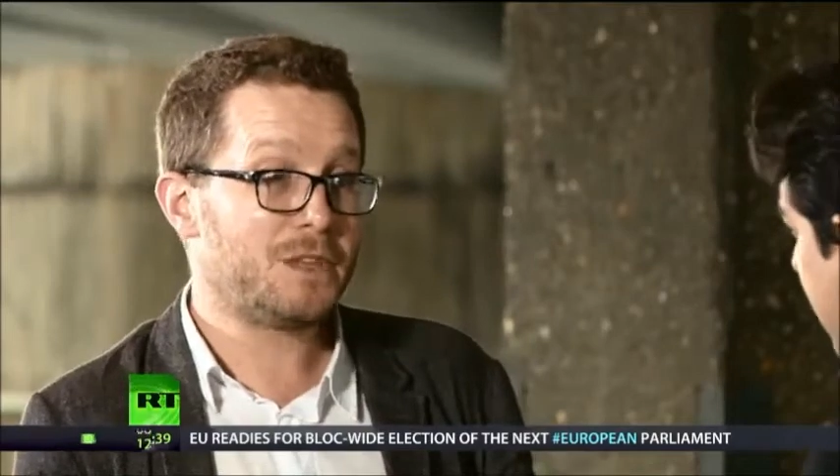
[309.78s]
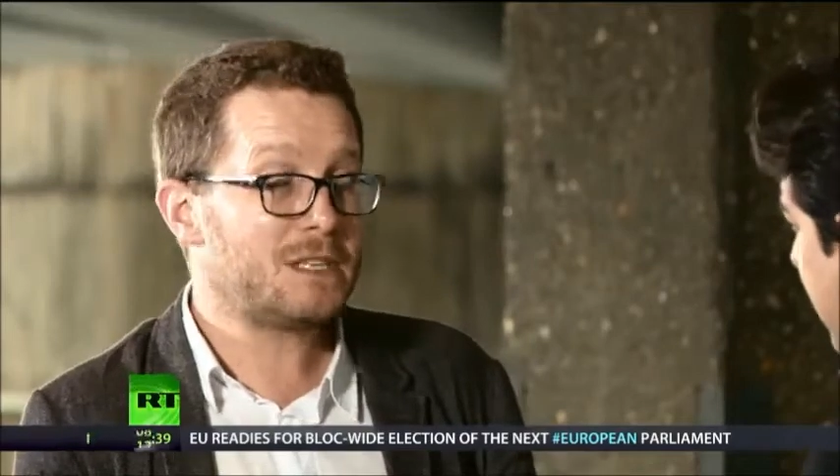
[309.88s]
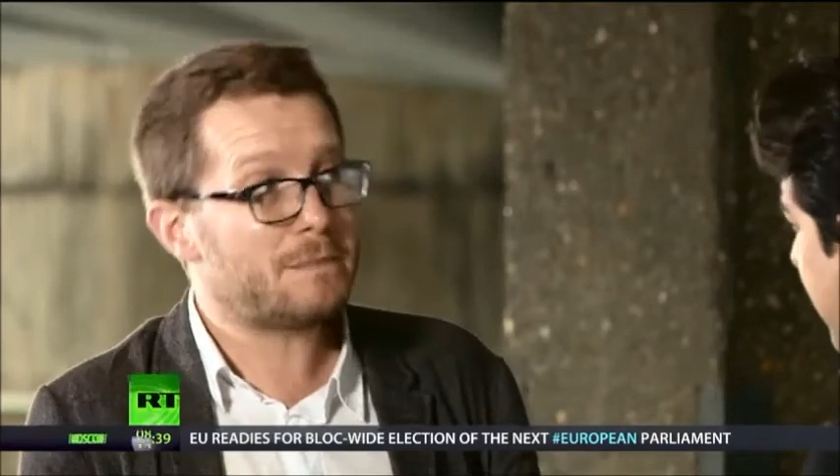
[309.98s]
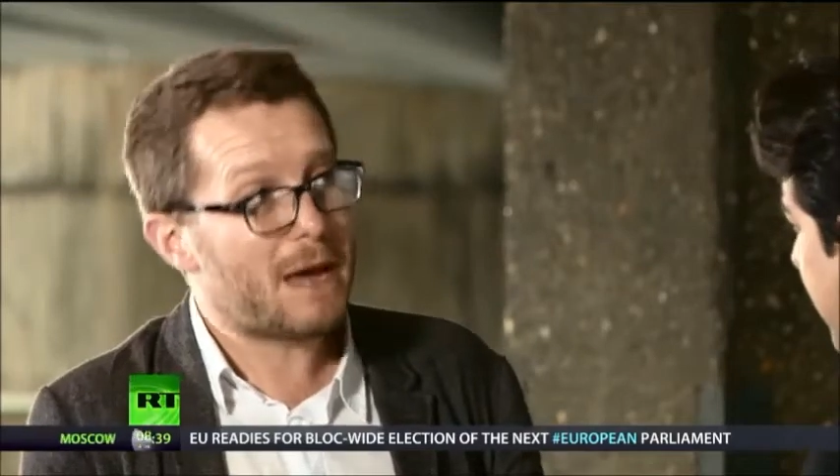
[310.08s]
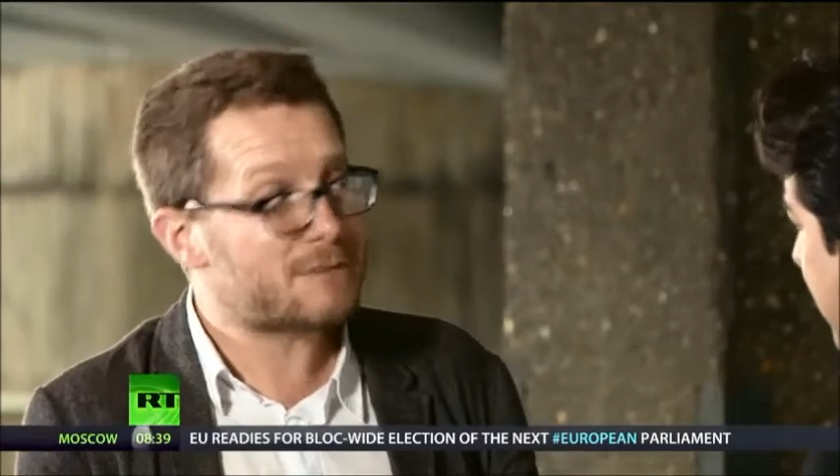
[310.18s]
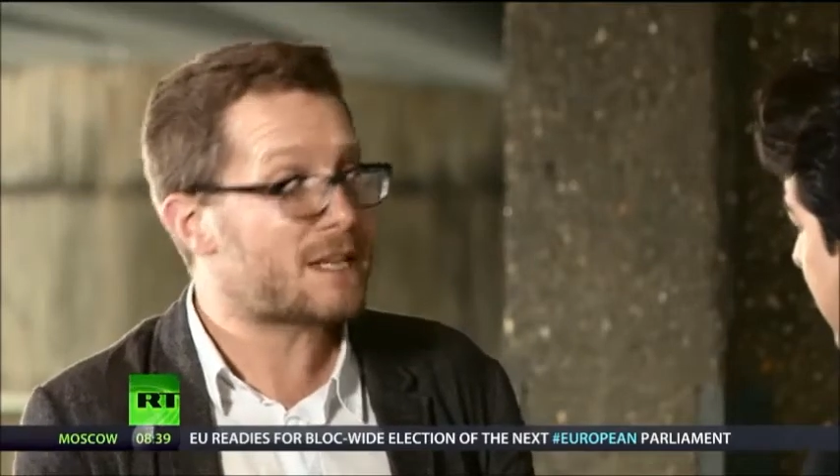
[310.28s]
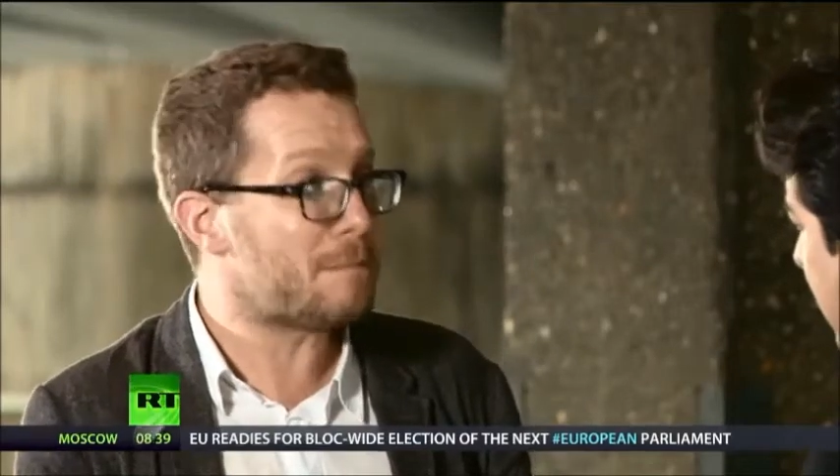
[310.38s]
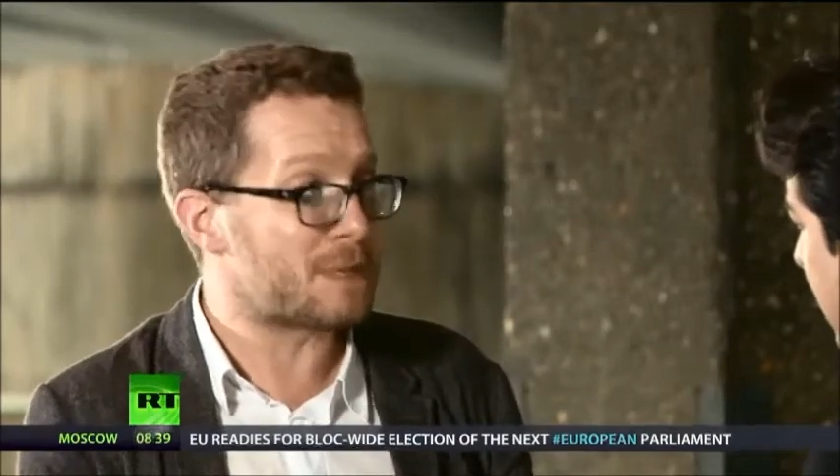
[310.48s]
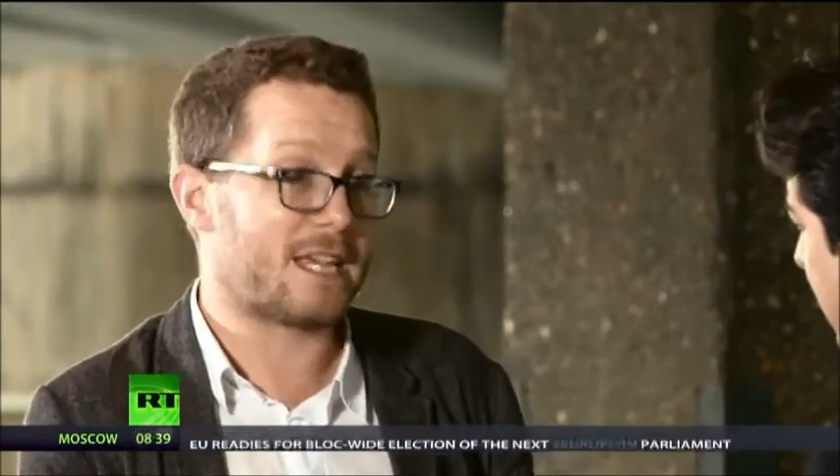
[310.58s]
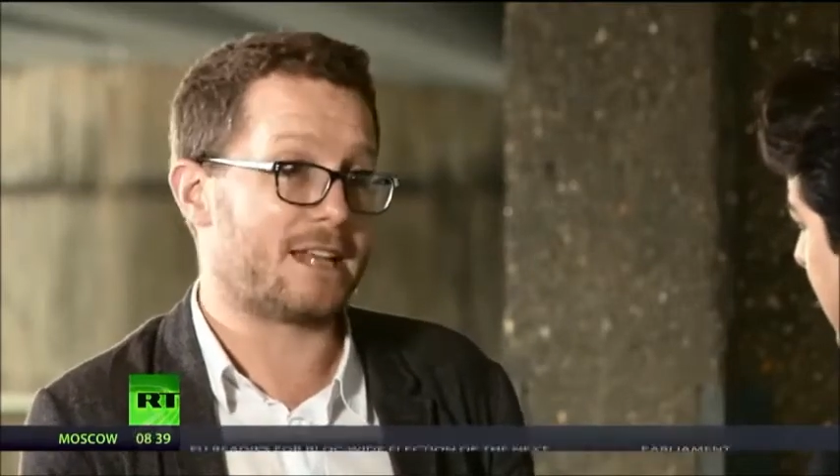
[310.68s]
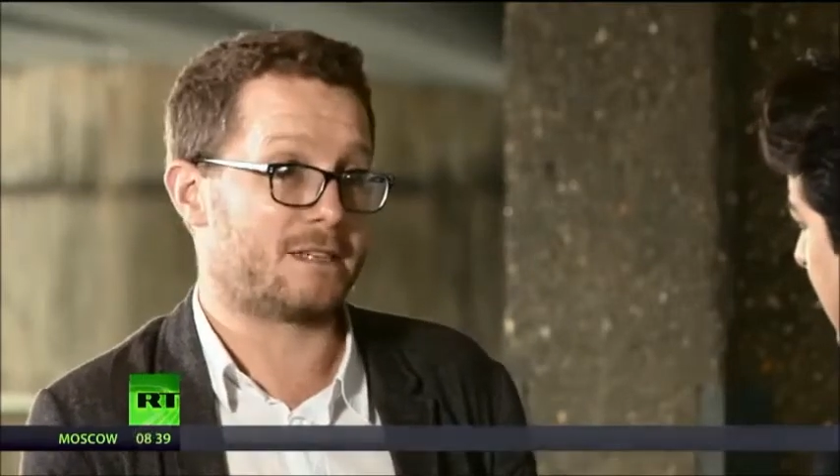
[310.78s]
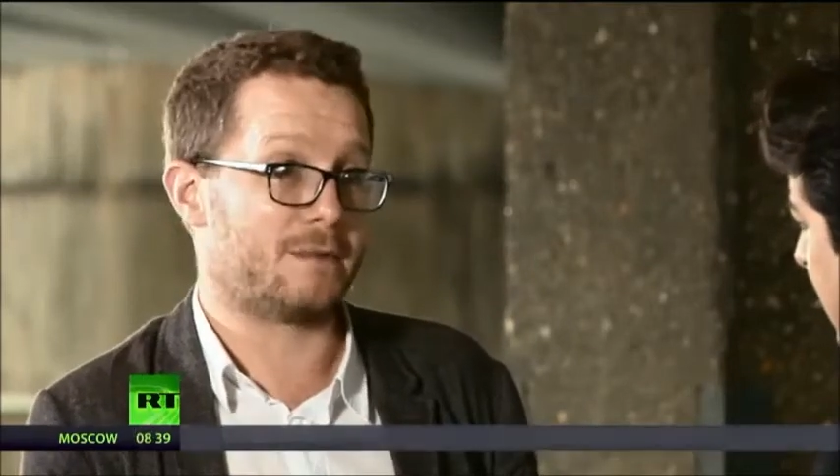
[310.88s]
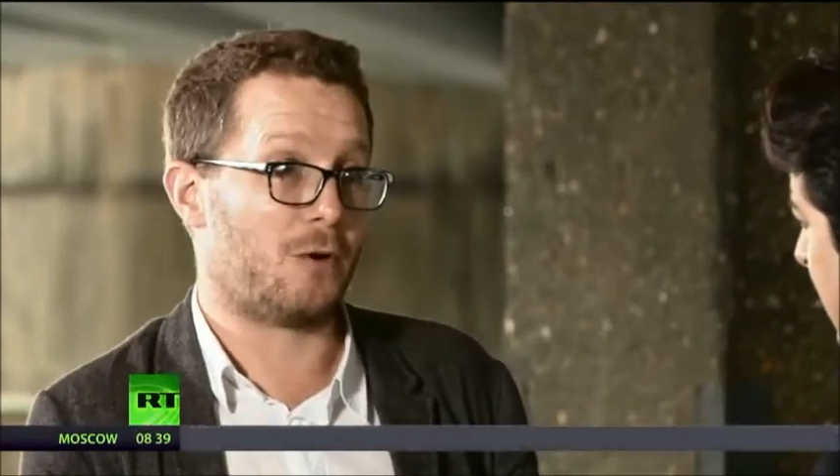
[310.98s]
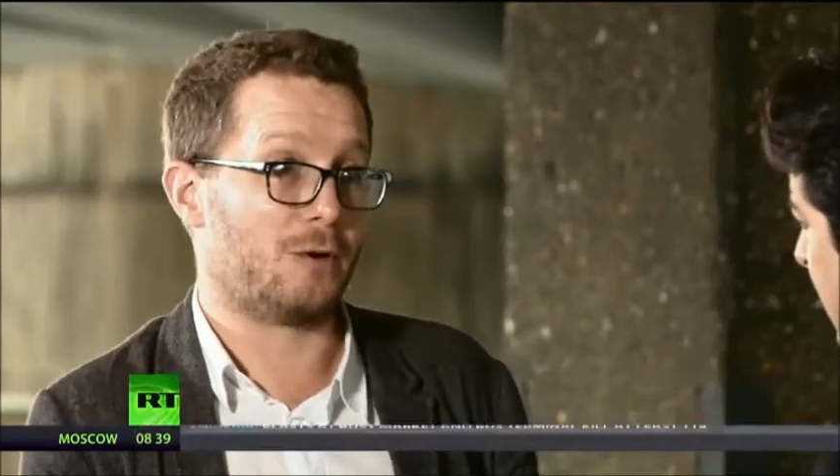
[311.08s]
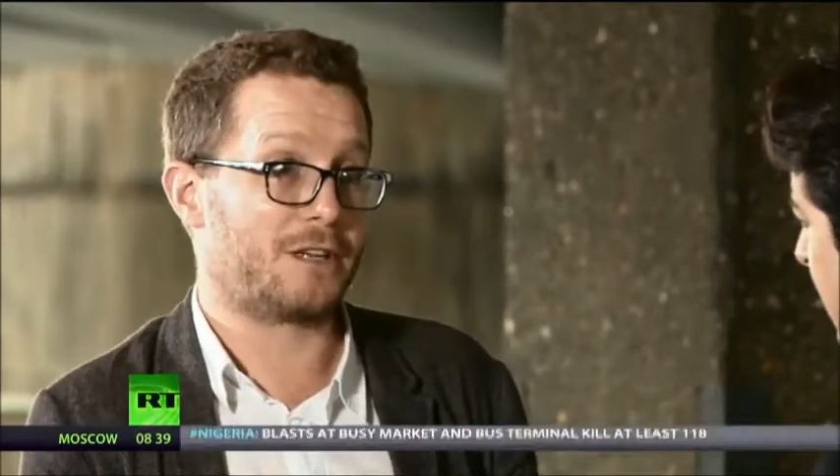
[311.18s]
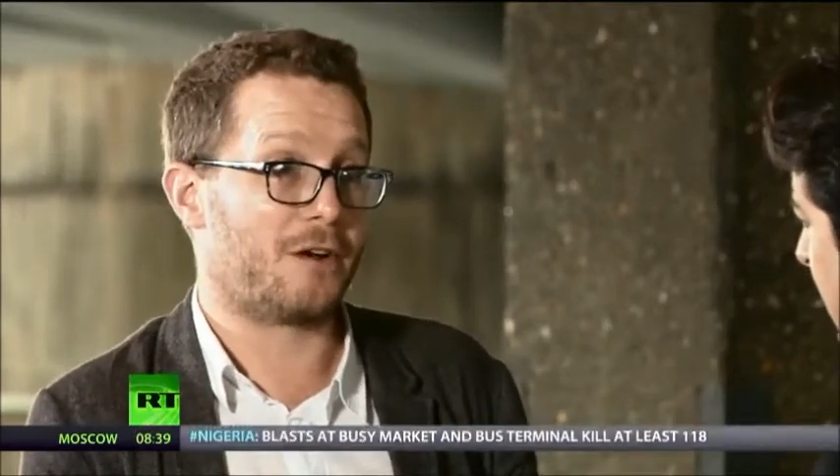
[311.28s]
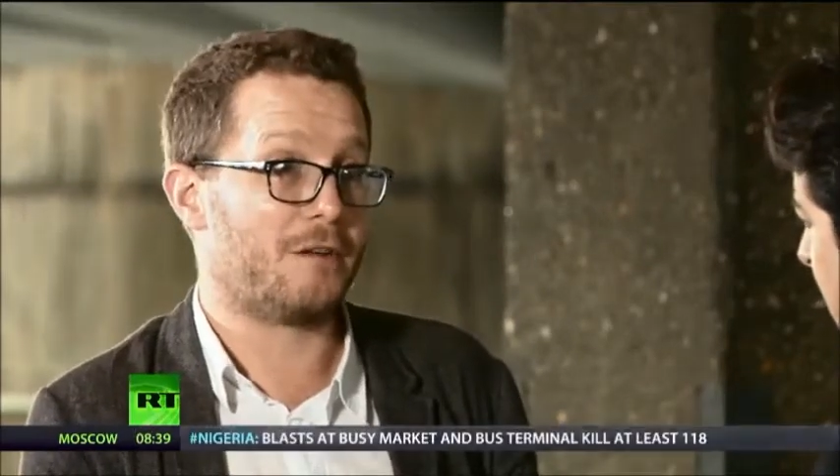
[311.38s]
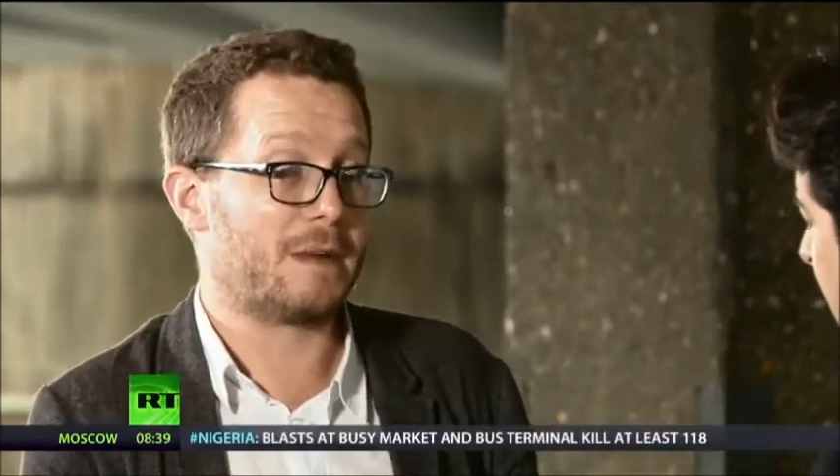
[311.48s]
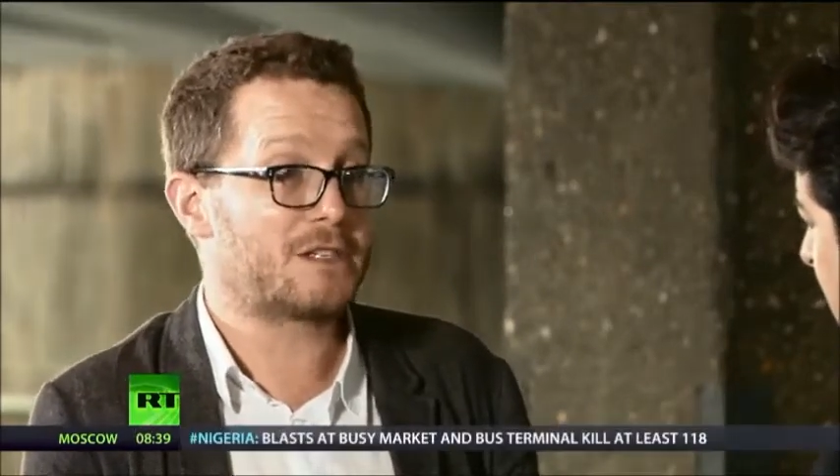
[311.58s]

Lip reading: That's about 10% of the whole economy.